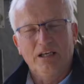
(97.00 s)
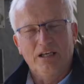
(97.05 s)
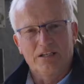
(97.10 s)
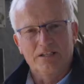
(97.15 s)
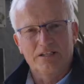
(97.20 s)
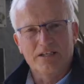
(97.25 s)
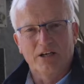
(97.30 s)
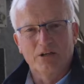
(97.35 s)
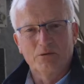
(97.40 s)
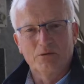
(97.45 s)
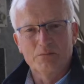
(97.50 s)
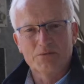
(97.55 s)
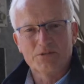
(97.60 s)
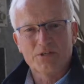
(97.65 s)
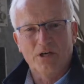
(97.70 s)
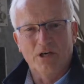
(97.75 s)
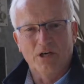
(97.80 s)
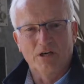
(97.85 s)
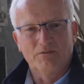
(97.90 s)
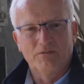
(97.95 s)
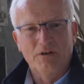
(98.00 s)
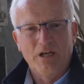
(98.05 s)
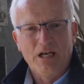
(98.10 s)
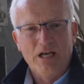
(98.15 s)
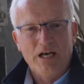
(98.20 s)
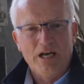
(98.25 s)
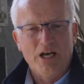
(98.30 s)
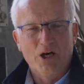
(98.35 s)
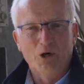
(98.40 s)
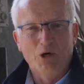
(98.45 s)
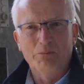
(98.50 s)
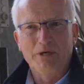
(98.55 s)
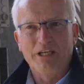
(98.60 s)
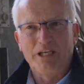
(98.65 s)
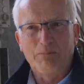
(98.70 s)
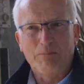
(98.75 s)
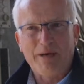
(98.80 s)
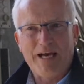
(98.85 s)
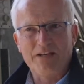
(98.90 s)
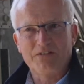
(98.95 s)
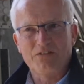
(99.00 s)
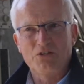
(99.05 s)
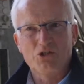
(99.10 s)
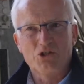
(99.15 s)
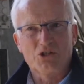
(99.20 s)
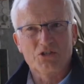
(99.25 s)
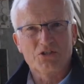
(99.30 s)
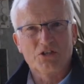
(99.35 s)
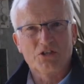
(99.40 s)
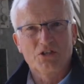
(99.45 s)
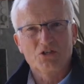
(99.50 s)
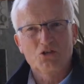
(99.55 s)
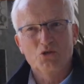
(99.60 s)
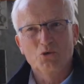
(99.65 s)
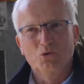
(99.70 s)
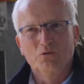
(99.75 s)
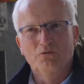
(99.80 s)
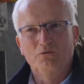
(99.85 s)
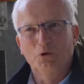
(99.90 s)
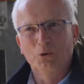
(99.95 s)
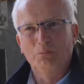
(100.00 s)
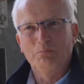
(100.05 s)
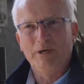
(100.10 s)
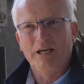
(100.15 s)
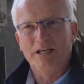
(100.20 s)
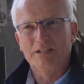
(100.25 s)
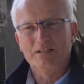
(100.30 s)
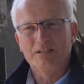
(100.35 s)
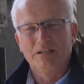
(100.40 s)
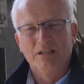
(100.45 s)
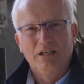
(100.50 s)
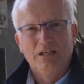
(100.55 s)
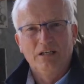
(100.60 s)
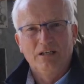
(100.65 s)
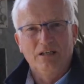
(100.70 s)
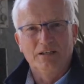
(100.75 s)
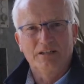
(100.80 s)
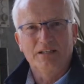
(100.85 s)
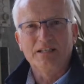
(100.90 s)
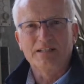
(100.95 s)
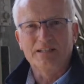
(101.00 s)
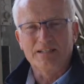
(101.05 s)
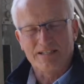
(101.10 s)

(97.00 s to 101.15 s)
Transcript: In terms of how many passages through a foot bath, I think the